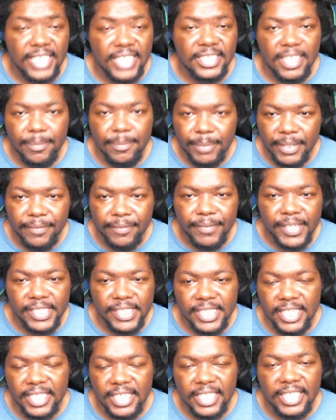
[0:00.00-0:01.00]
time he
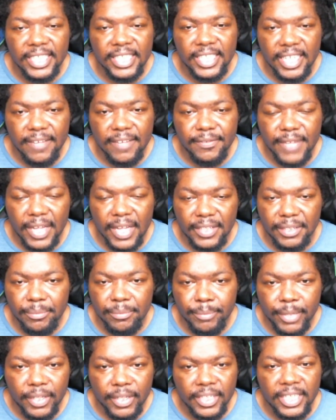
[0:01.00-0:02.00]
visited, he left out the
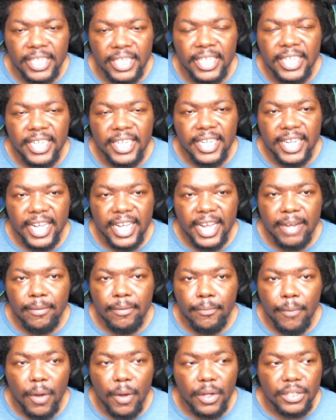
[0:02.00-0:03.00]
building
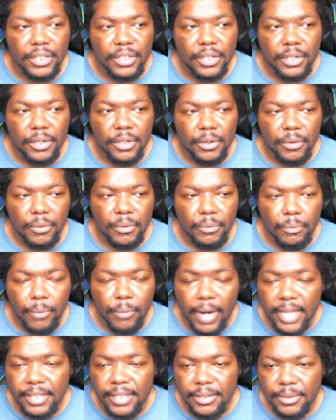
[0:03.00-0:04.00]
and walked
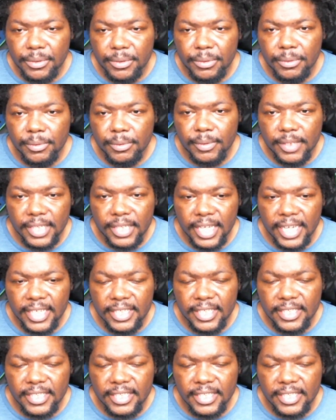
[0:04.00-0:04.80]
right through like